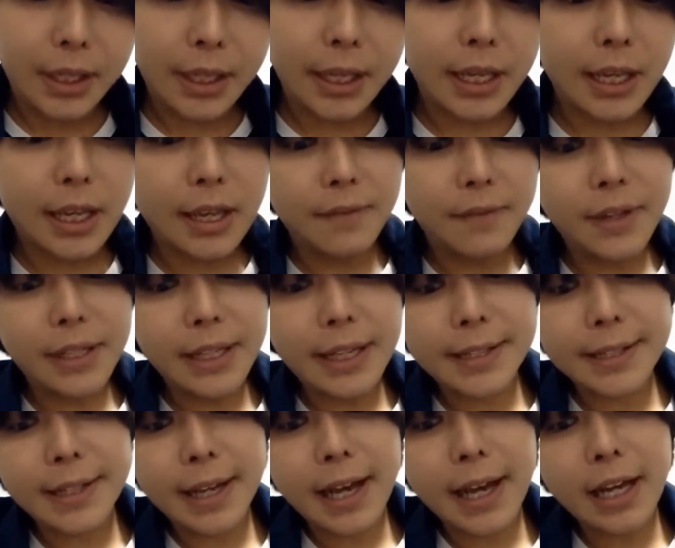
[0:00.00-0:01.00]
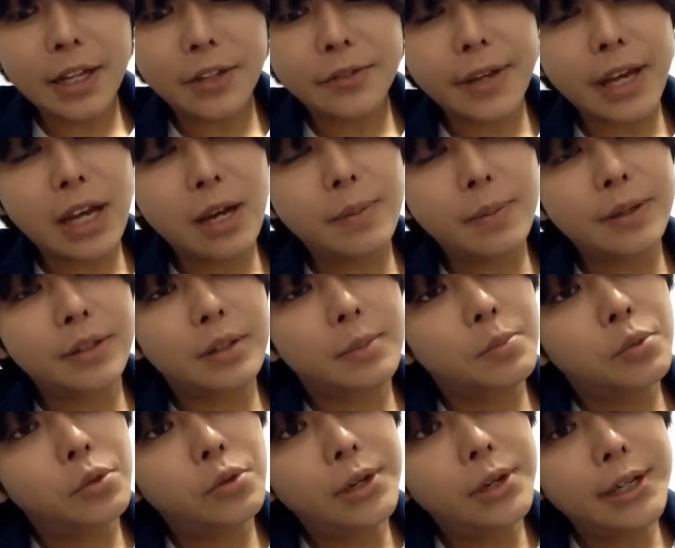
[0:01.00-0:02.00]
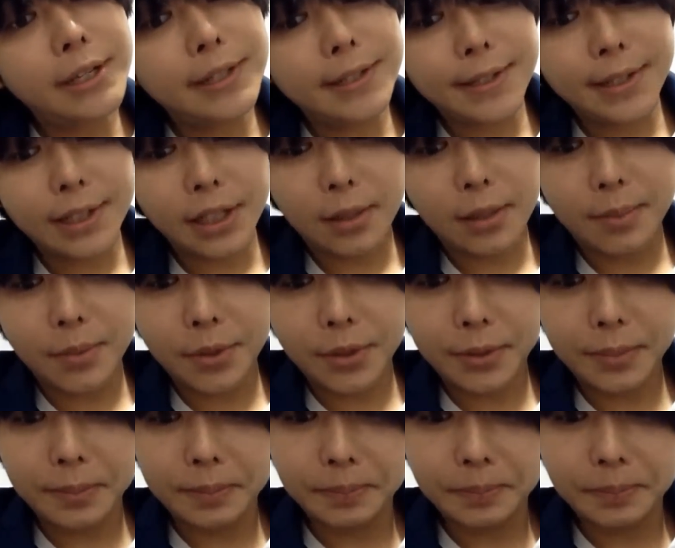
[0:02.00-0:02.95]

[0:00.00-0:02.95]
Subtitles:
He even has the heart to help out the poor in Singapore,